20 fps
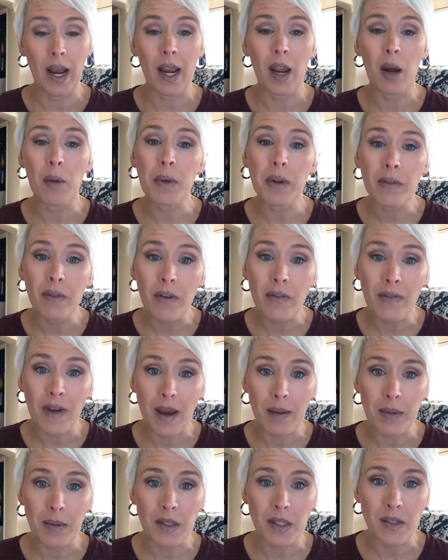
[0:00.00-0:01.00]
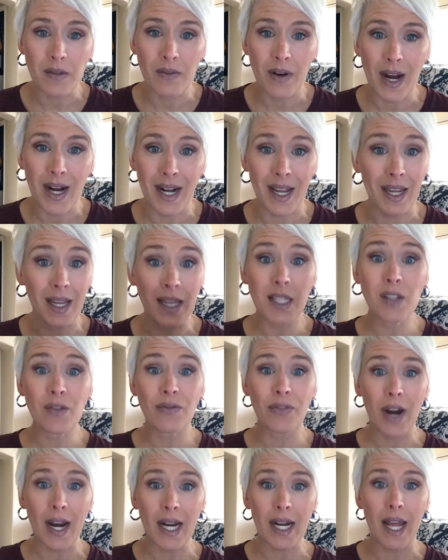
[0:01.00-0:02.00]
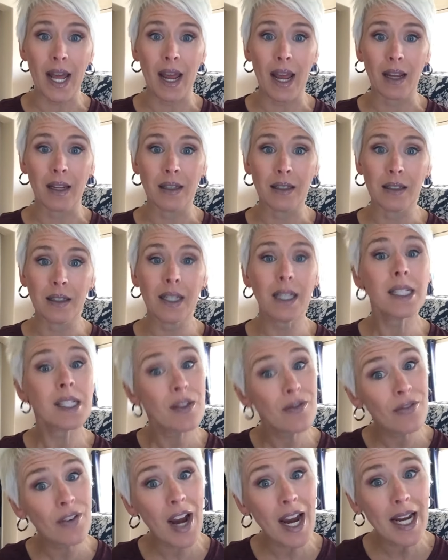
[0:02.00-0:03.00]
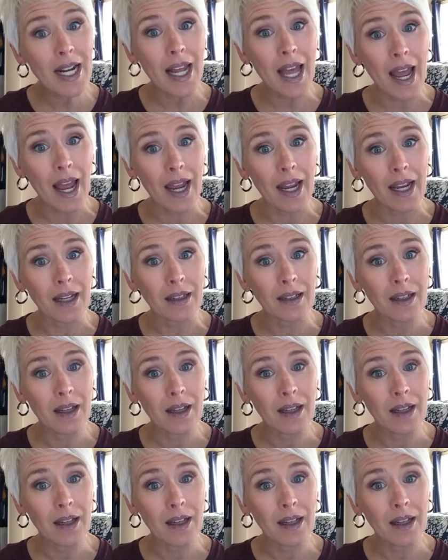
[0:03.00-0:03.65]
I hope you have a fabulous Friday. It's Friday. It's Friday.